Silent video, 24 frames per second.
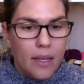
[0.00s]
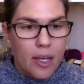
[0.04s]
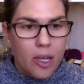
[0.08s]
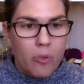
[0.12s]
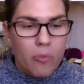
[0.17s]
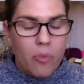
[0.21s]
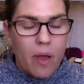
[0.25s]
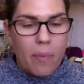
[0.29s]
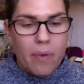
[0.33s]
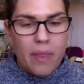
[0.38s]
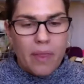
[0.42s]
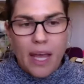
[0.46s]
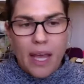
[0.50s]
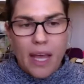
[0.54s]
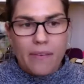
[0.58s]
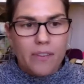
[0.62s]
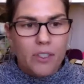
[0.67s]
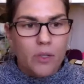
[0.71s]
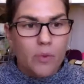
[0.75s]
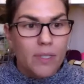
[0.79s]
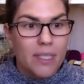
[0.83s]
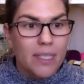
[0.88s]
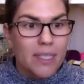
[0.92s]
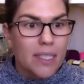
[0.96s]
maybe they have
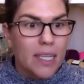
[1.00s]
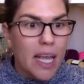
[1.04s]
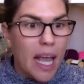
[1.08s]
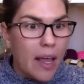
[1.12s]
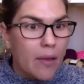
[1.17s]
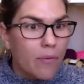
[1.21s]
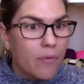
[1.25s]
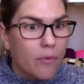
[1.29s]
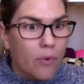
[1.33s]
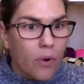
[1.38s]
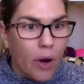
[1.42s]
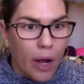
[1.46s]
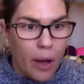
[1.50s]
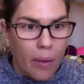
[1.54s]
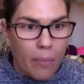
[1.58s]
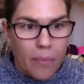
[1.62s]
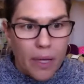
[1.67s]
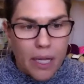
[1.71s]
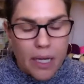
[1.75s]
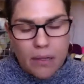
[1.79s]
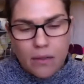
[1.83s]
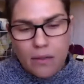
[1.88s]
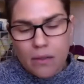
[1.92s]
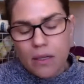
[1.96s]
to escape from
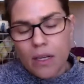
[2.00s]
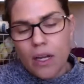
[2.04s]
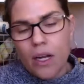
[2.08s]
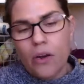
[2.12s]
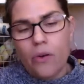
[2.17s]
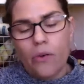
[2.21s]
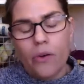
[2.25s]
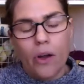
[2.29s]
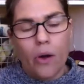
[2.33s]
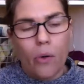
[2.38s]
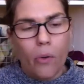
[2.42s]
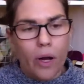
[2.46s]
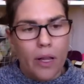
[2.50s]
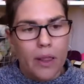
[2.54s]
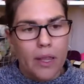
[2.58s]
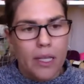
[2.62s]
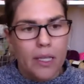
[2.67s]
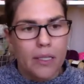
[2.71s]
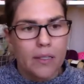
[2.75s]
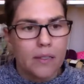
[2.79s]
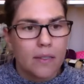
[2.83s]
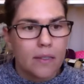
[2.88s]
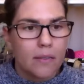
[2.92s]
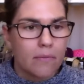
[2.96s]
and, you know, go on
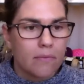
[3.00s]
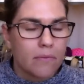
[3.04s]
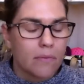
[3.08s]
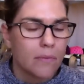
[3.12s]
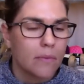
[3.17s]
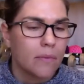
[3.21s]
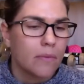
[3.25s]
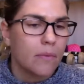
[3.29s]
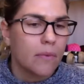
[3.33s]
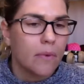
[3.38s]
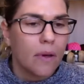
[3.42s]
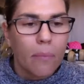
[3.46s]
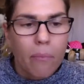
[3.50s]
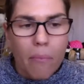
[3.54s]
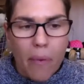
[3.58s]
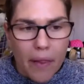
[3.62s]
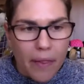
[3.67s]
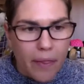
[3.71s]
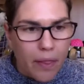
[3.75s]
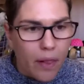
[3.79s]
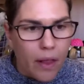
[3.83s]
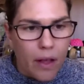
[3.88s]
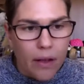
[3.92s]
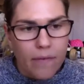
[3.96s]
these
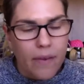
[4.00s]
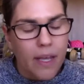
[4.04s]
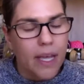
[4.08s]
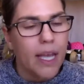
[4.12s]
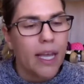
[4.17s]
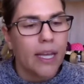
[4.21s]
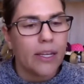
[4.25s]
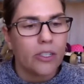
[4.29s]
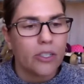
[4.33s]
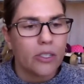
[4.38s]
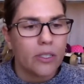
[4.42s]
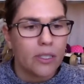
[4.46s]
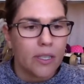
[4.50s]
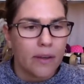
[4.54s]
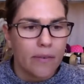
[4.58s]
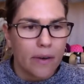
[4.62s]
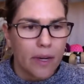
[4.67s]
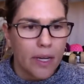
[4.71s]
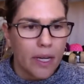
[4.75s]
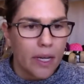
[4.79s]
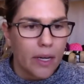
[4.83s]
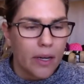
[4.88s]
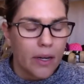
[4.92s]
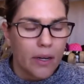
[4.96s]
month-long vacations
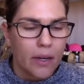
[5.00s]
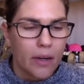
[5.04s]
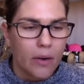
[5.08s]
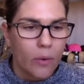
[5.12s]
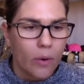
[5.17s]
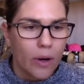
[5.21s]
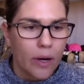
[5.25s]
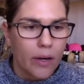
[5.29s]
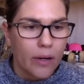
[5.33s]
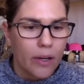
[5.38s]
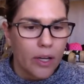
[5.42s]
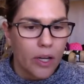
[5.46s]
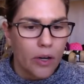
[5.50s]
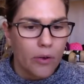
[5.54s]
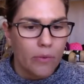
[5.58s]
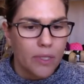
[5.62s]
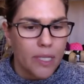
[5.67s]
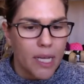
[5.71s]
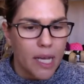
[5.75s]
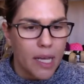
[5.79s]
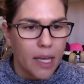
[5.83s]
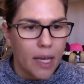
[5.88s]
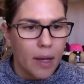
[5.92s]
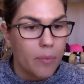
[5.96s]
every year or, you know,
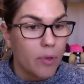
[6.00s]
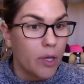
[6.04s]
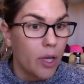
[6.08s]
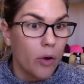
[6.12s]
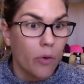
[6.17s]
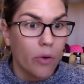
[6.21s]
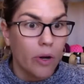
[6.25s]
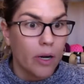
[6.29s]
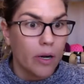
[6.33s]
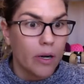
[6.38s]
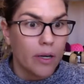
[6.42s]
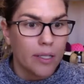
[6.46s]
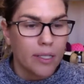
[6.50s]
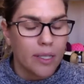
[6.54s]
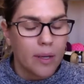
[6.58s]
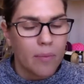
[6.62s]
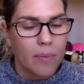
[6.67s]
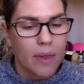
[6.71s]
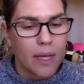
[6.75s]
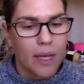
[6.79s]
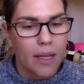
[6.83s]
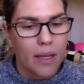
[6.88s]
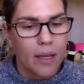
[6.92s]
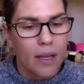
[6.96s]
take up yoga or
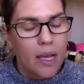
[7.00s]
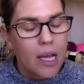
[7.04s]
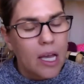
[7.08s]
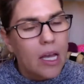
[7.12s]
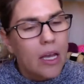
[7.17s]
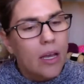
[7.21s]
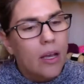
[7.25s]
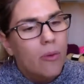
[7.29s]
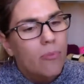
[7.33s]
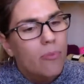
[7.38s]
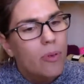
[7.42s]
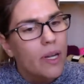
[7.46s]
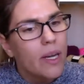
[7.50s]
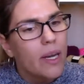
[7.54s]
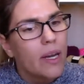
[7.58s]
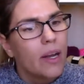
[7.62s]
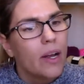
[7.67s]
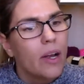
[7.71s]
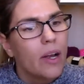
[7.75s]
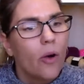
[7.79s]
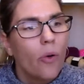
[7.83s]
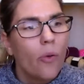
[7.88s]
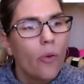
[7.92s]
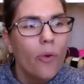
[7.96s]
something. But
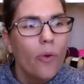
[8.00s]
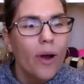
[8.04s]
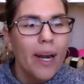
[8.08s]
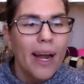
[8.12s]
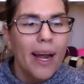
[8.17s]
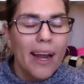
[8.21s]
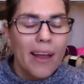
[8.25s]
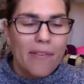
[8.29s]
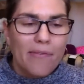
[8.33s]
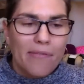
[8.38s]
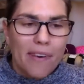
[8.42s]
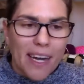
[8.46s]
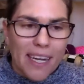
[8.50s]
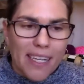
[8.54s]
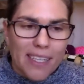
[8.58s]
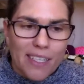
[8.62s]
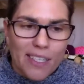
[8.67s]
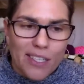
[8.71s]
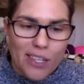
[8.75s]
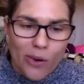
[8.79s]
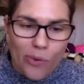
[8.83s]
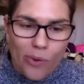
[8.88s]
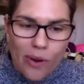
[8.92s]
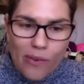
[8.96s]
what I find
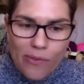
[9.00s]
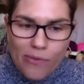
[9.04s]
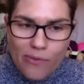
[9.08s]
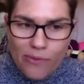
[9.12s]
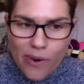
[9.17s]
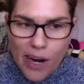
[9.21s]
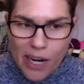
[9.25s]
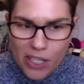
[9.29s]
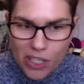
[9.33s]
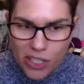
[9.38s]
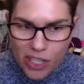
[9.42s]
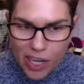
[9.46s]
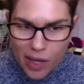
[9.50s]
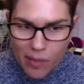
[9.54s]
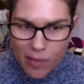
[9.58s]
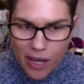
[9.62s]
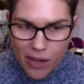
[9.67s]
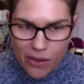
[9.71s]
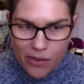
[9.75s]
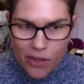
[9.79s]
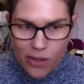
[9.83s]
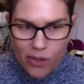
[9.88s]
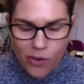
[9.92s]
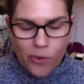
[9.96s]
so refreshing
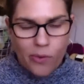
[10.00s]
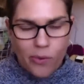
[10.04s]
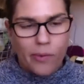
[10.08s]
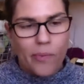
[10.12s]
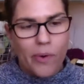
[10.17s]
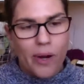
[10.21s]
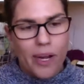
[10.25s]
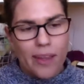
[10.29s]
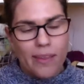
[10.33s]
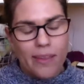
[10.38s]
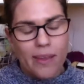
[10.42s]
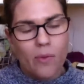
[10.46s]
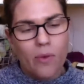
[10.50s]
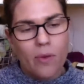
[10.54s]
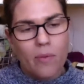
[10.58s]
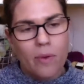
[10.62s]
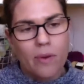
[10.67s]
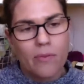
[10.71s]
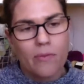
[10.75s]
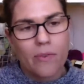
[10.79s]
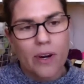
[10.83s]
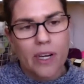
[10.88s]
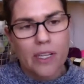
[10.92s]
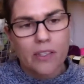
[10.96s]
about you and why I think we've
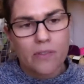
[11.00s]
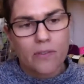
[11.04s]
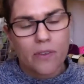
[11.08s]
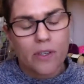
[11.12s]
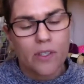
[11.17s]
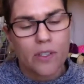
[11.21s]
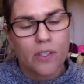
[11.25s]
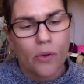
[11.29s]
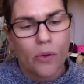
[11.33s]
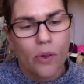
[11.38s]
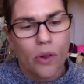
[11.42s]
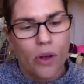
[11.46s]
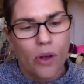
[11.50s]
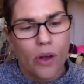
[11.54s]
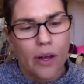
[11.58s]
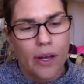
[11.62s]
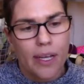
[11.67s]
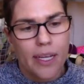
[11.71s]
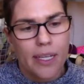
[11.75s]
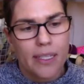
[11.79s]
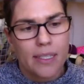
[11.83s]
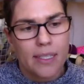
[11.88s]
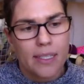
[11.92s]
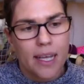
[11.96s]
been friends for so long
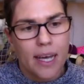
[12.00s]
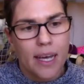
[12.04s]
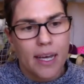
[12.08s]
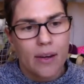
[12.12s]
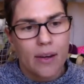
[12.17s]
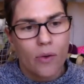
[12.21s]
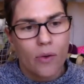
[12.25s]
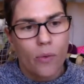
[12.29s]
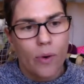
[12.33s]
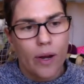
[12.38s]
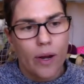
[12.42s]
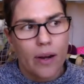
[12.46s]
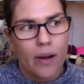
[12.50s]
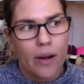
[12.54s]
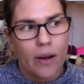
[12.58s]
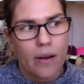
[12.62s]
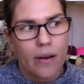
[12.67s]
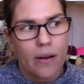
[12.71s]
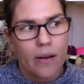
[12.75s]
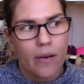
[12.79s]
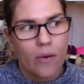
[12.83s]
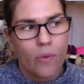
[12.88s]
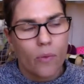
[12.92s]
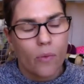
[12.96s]
is that we
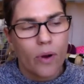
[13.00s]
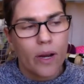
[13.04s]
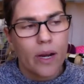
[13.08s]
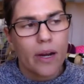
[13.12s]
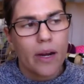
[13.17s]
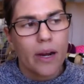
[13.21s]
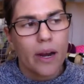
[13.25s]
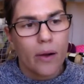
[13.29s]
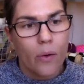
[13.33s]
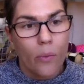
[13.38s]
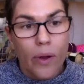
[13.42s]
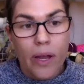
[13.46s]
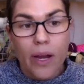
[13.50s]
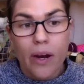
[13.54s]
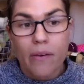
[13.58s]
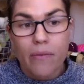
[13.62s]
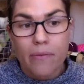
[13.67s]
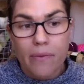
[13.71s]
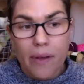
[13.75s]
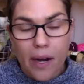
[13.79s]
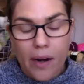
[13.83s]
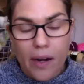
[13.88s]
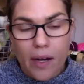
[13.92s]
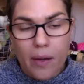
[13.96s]
are
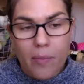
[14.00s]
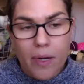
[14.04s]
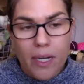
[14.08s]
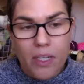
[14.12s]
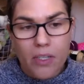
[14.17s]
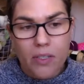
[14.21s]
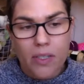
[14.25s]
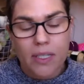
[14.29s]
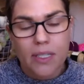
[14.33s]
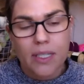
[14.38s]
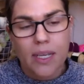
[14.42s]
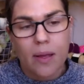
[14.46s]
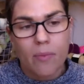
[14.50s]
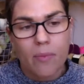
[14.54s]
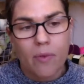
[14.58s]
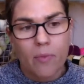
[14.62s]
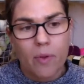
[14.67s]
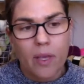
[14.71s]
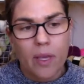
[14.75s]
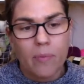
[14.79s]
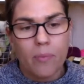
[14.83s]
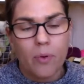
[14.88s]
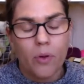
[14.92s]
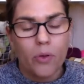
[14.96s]
very much the type of
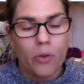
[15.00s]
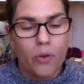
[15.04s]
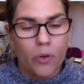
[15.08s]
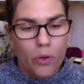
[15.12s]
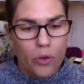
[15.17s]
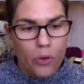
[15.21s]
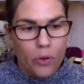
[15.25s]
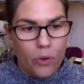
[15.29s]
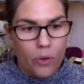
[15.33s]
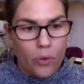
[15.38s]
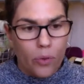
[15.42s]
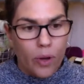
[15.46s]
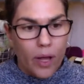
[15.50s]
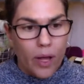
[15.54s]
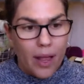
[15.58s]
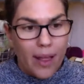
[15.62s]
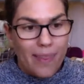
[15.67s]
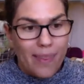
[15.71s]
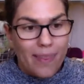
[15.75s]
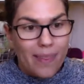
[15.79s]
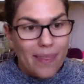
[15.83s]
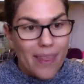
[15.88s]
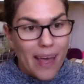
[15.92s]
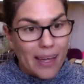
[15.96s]
people who
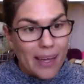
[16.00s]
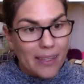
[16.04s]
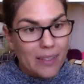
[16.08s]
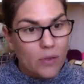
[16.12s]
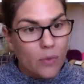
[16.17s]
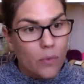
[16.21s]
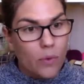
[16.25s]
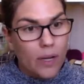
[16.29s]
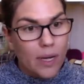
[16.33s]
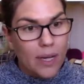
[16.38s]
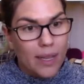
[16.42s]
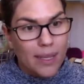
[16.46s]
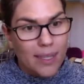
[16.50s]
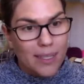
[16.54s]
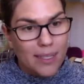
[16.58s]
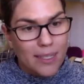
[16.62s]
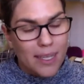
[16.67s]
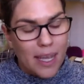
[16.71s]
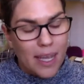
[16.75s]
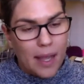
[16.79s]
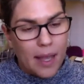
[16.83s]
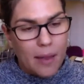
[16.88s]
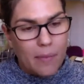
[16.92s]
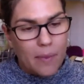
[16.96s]
that's one and the
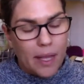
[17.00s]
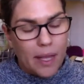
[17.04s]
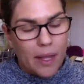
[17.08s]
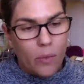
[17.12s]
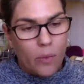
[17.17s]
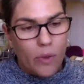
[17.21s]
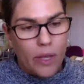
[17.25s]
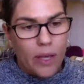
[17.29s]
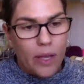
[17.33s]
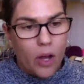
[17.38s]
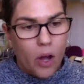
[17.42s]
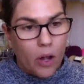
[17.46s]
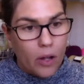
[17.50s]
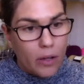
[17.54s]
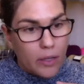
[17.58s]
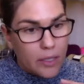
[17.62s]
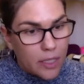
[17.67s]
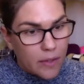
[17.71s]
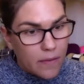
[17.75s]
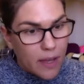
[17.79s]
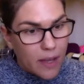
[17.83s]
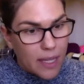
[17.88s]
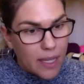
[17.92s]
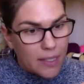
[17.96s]
same. Like, we
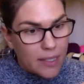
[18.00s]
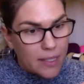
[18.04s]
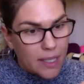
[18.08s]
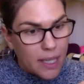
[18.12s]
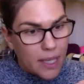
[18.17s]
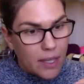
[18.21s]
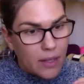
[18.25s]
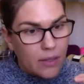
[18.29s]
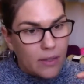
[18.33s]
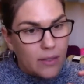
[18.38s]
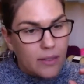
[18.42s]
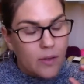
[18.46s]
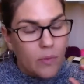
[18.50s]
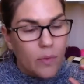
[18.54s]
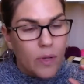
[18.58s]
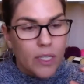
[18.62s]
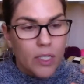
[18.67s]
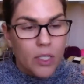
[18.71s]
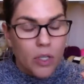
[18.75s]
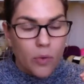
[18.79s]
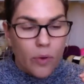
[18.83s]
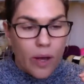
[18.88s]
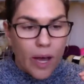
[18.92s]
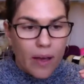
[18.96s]
cultivate skills and we
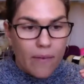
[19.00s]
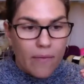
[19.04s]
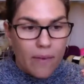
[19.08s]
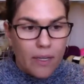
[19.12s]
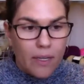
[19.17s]
do have